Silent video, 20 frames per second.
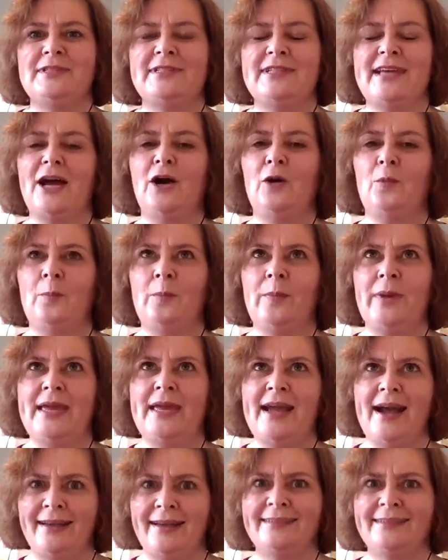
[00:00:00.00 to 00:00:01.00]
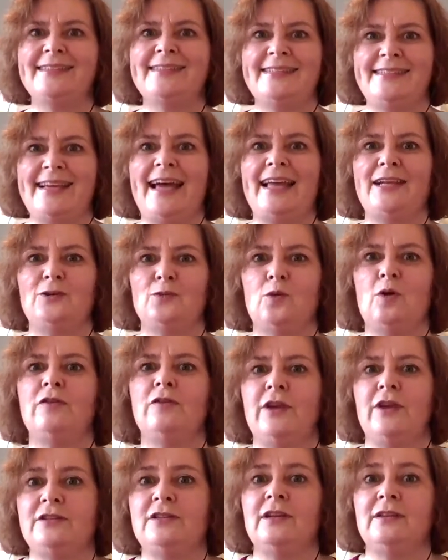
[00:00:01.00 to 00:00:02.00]
to help me understand what
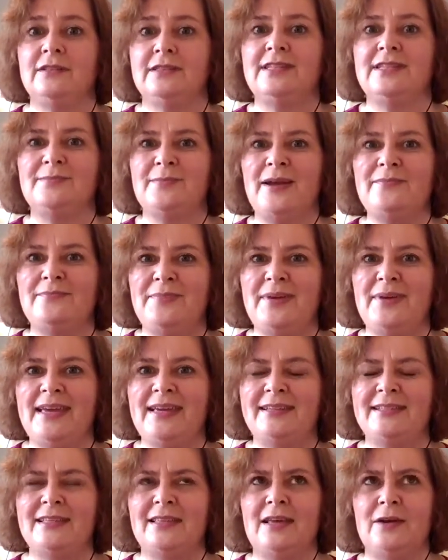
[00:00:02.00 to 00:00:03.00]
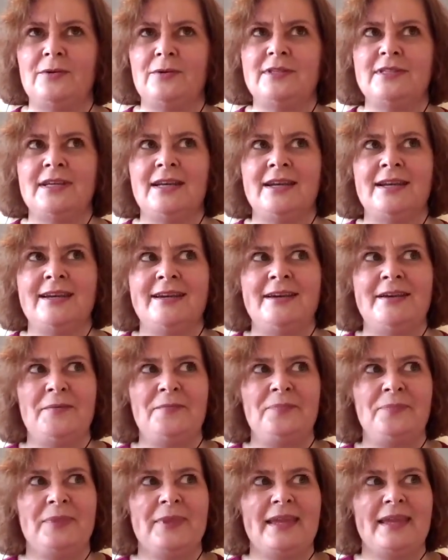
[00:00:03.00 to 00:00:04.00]
those answers might be. So
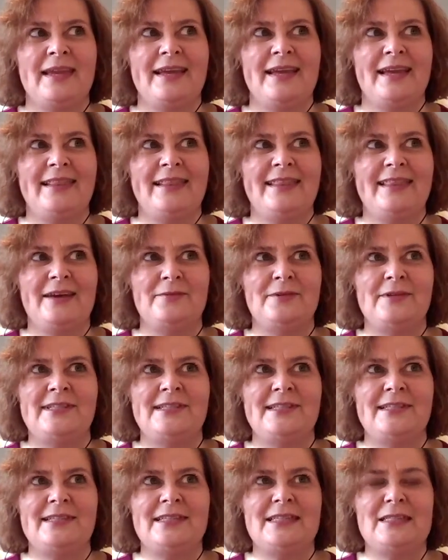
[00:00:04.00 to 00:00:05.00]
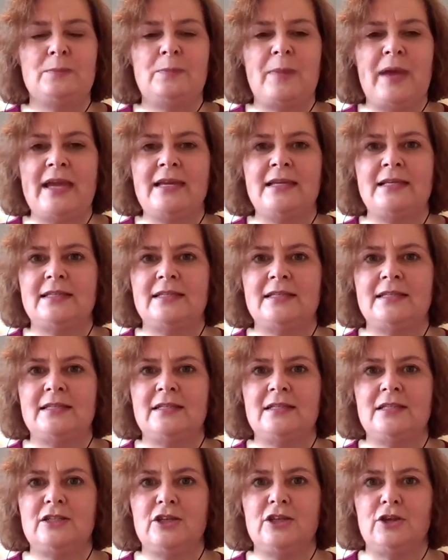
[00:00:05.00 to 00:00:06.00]
there was space
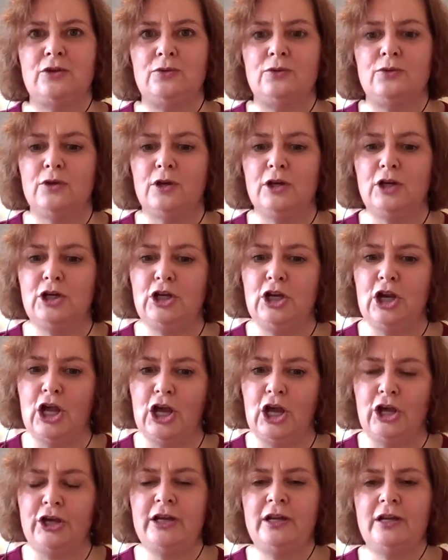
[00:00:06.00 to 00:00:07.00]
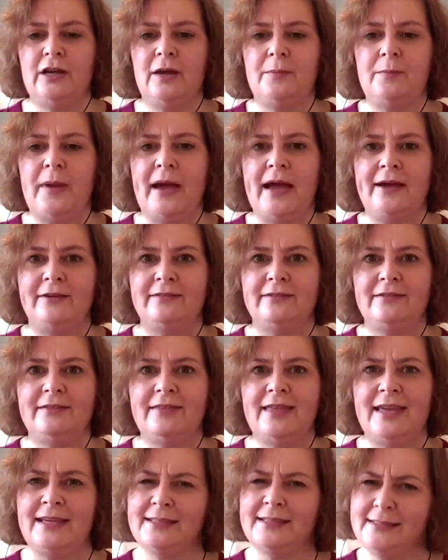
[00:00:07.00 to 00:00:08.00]
to learn about
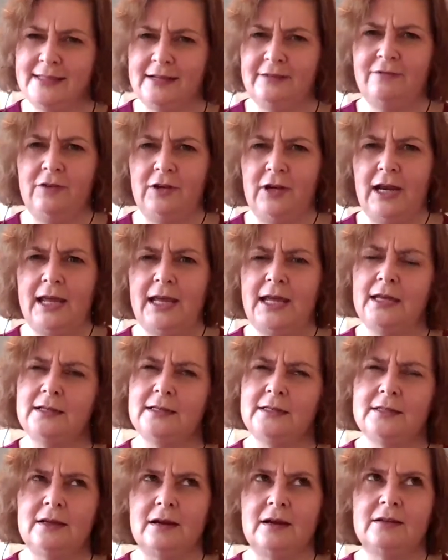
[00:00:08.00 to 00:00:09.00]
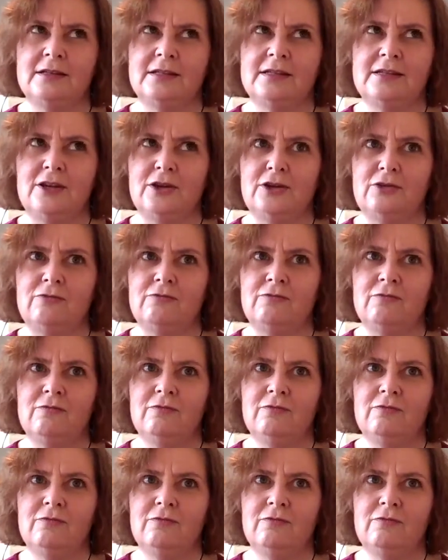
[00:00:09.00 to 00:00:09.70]
things differently and start to